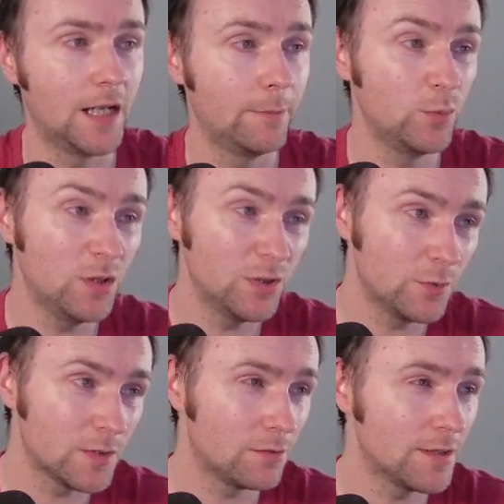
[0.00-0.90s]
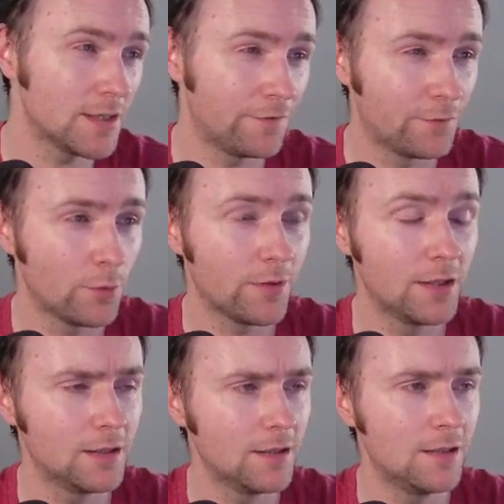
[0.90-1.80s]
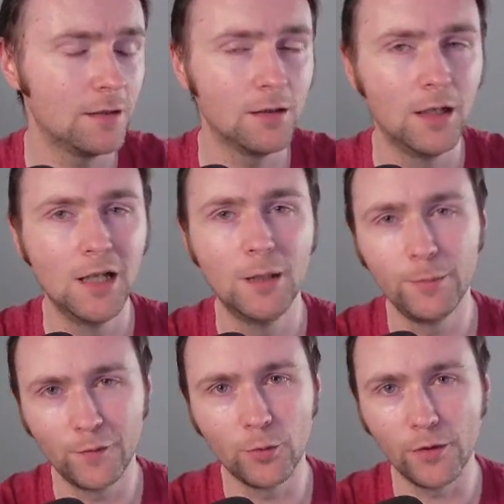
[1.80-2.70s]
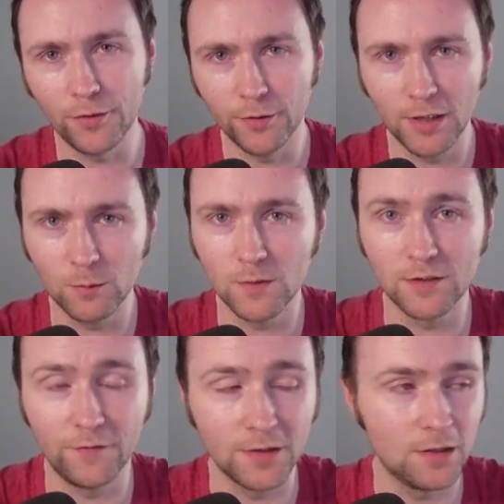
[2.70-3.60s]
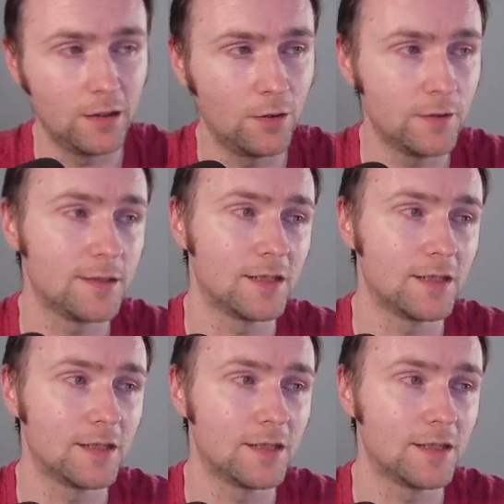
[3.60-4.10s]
You will notice there is a 4th kit in here before the 3rd kit was officially announced.